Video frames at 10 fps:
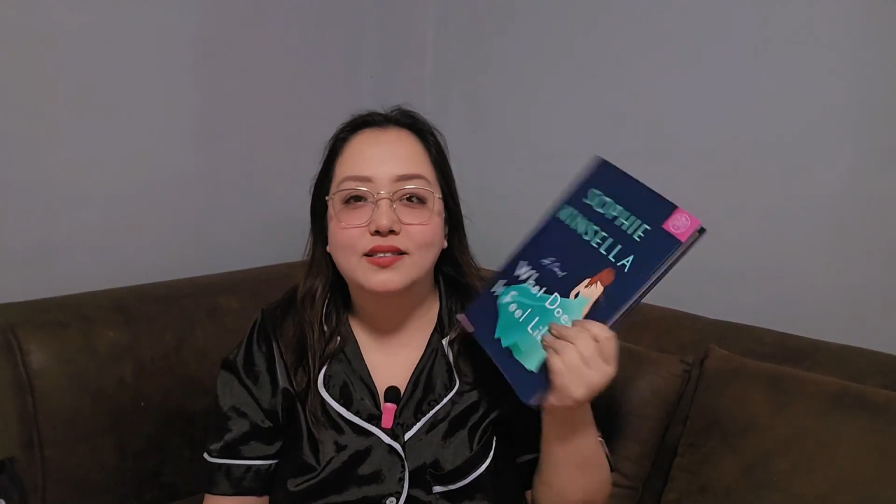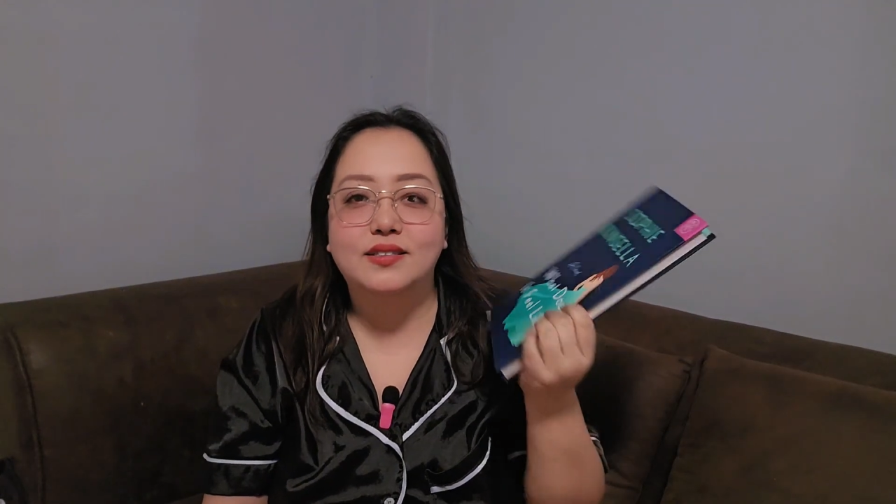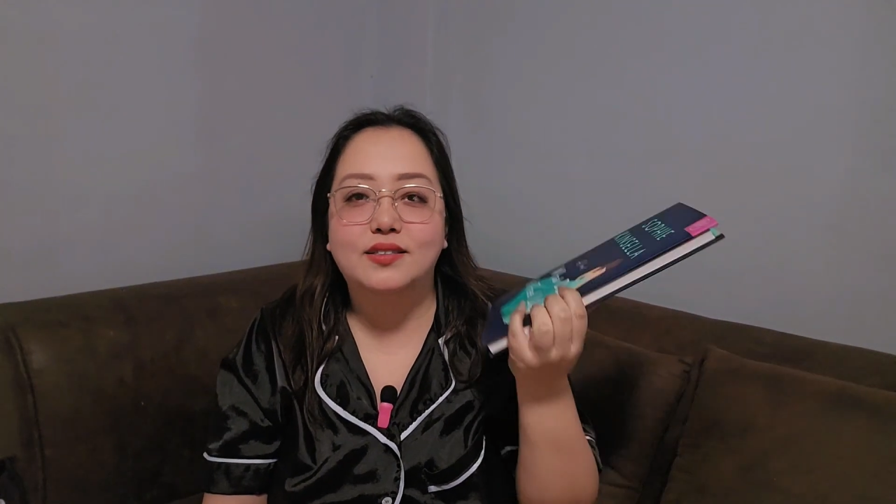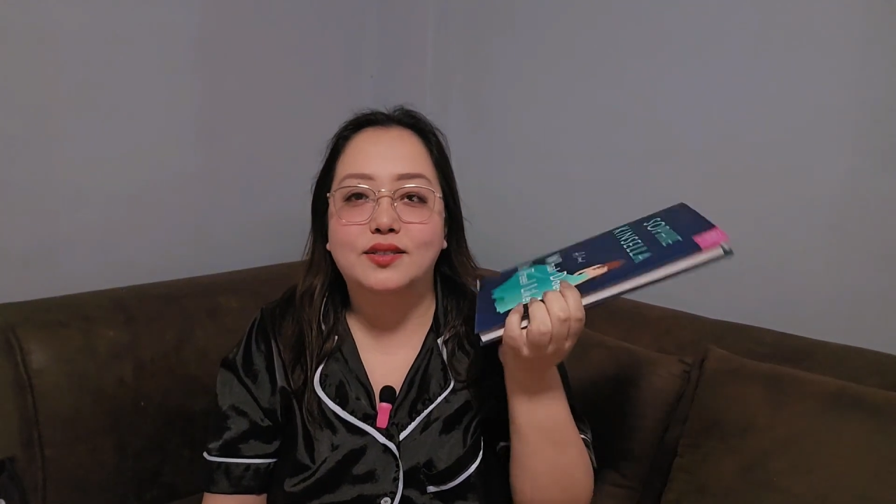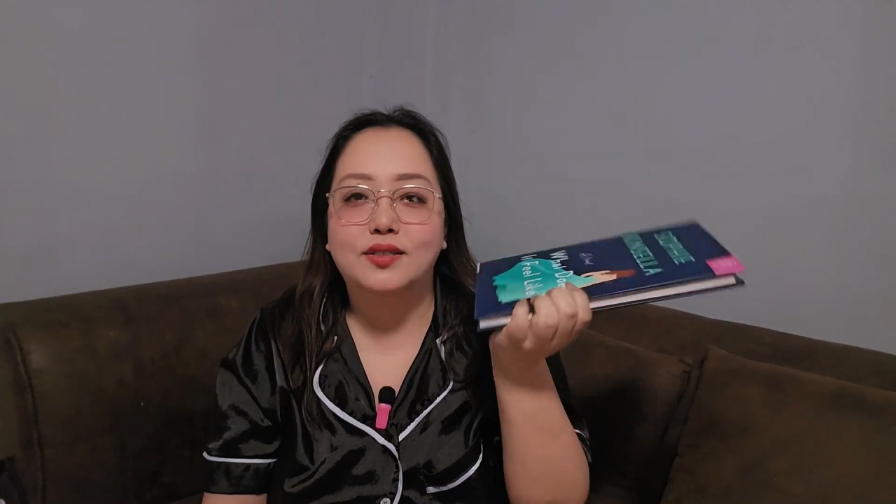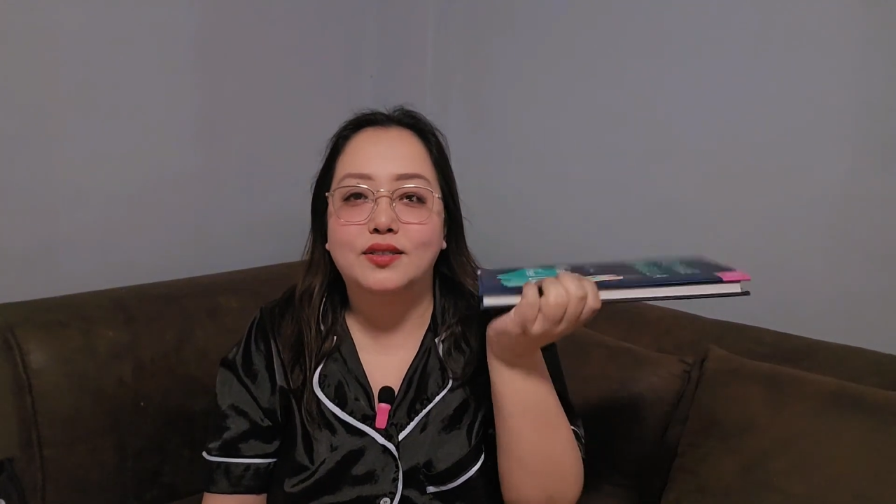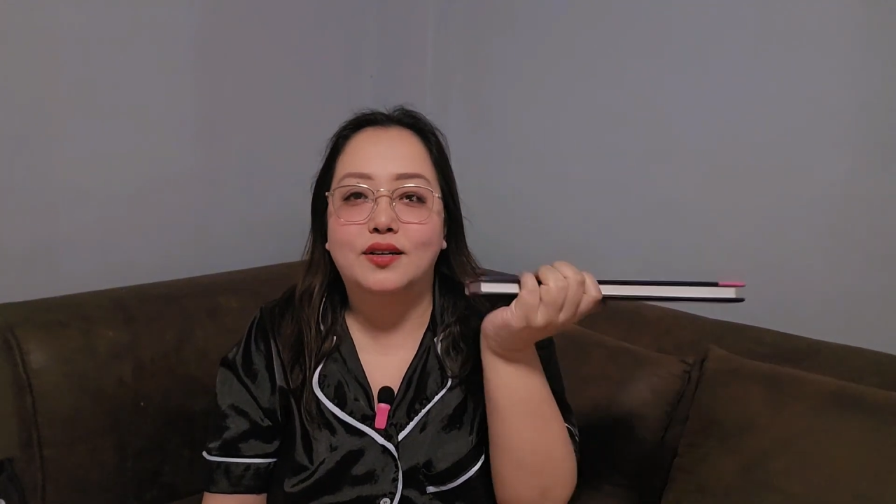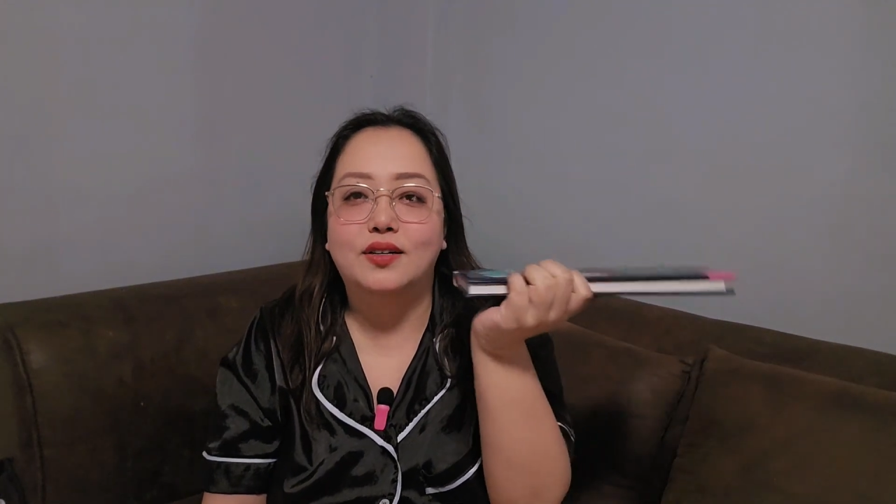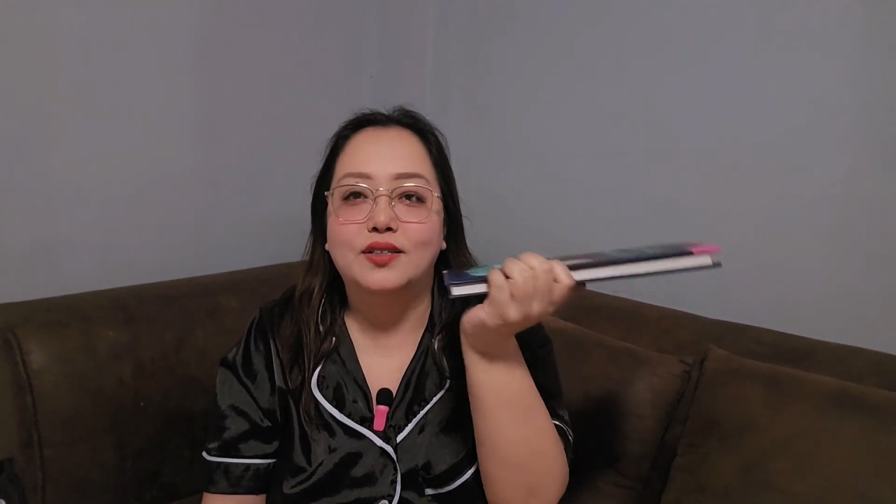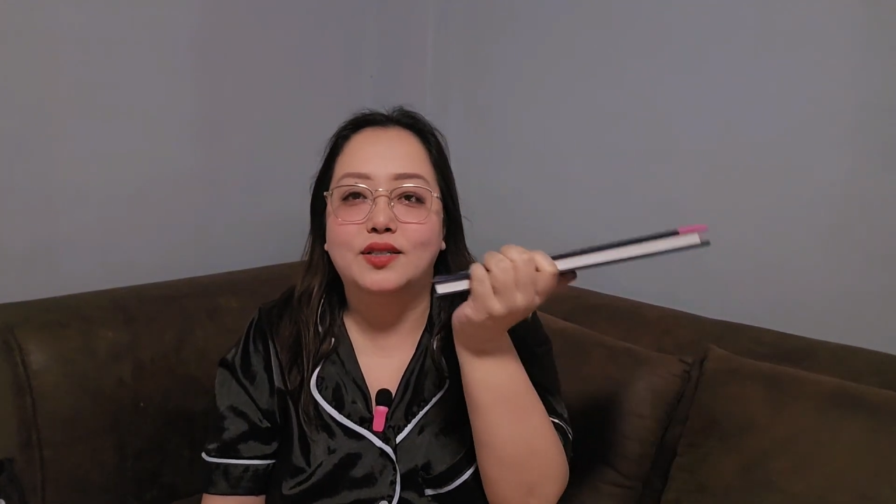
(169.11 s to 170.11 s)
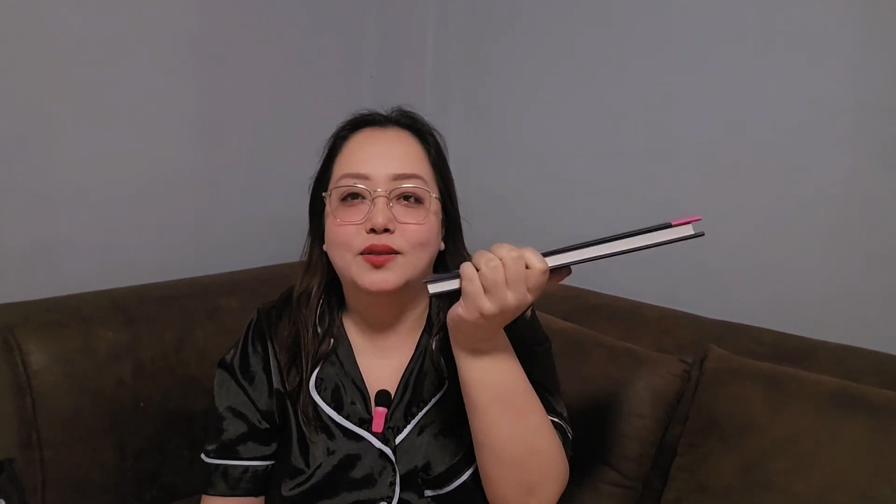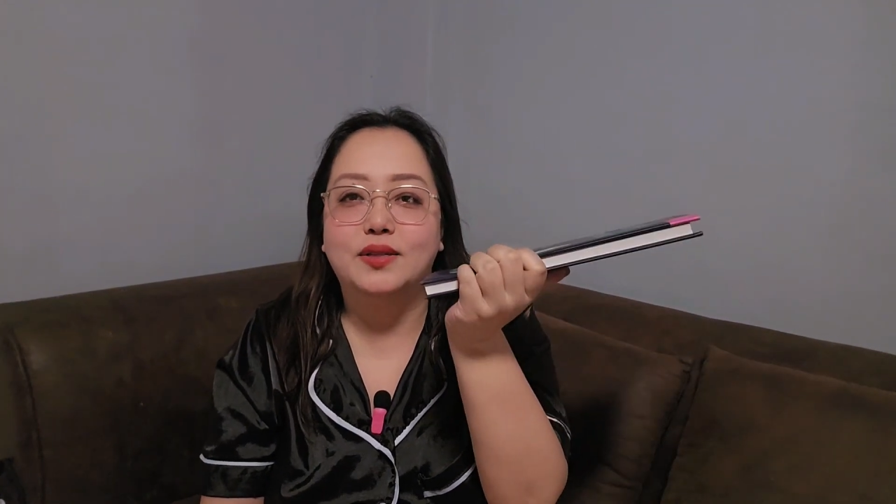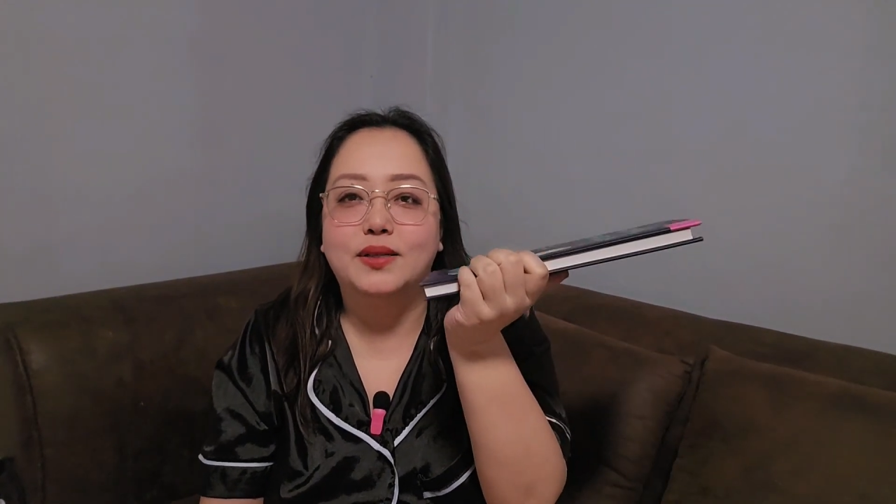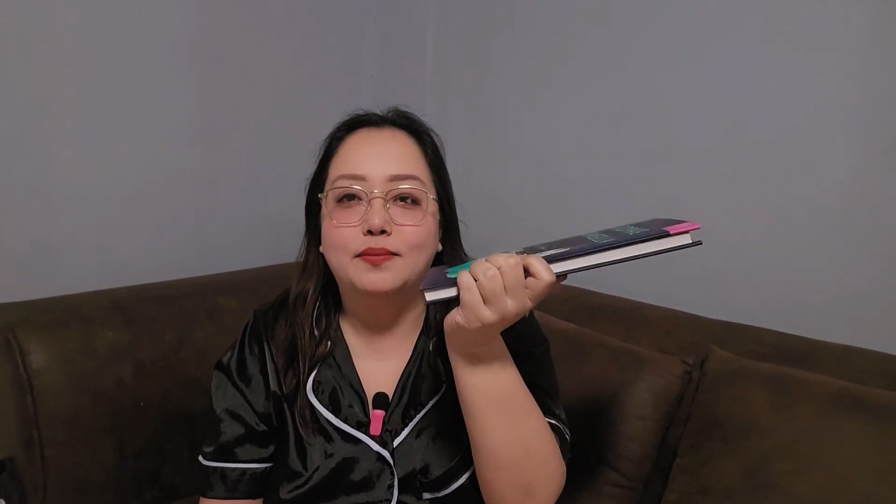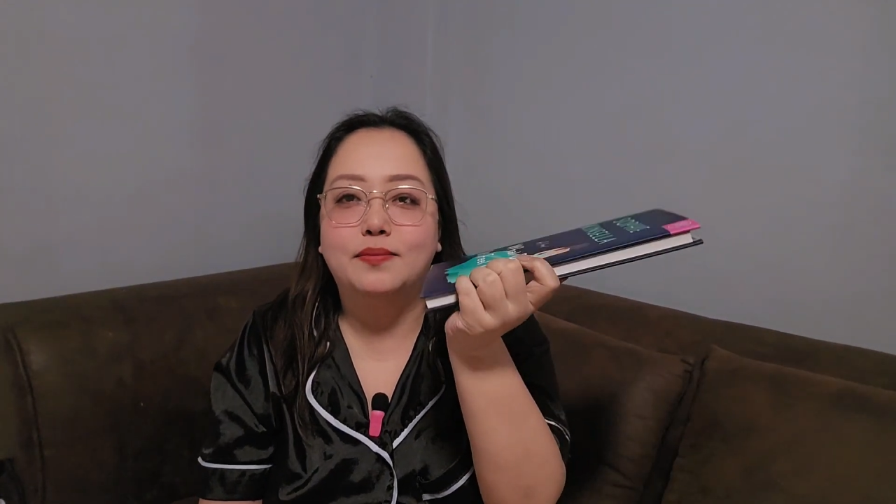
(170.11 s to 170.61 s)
should 120